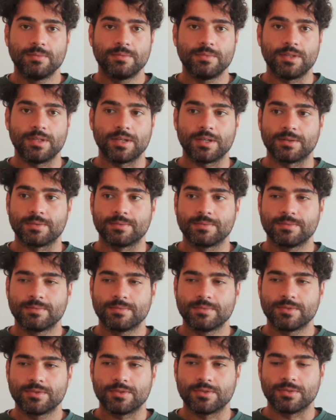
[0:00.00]
Yeah,
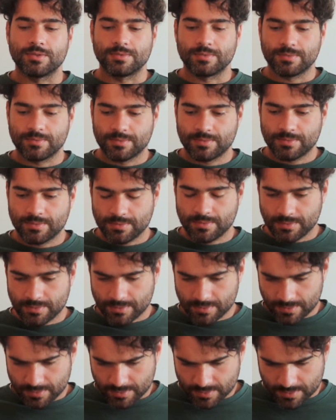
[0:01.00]
so,
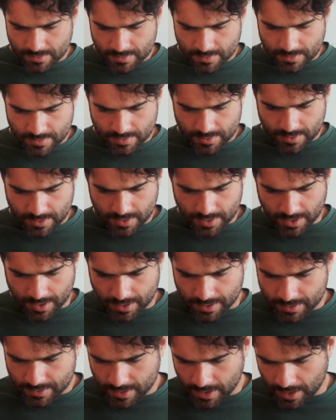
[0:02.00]

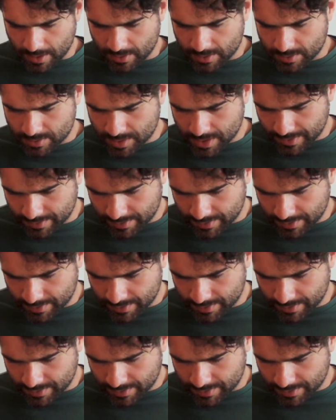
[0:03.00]
okay, how long have